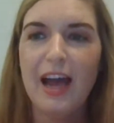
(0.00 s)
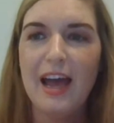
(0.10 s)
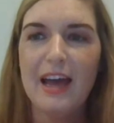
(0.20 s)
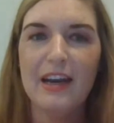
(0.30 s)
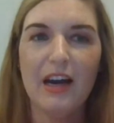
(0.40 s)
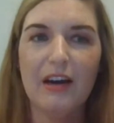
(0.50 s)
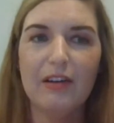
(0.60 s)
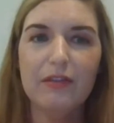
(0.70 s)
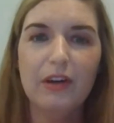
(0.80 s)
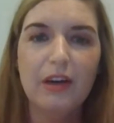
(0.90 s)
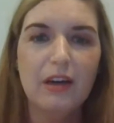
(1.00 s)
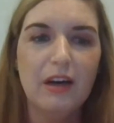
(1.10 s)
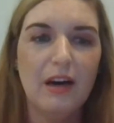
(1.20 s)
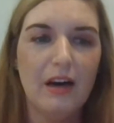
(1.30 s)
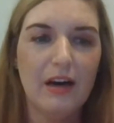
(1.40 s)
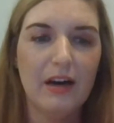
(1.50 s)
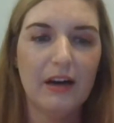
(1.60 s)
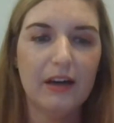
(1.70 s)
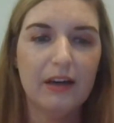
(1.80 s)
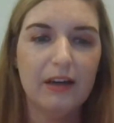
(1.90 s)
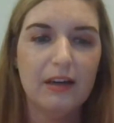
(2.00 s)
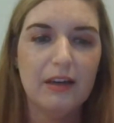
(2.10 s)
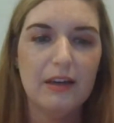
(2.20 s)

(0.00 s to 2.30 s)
ahead of our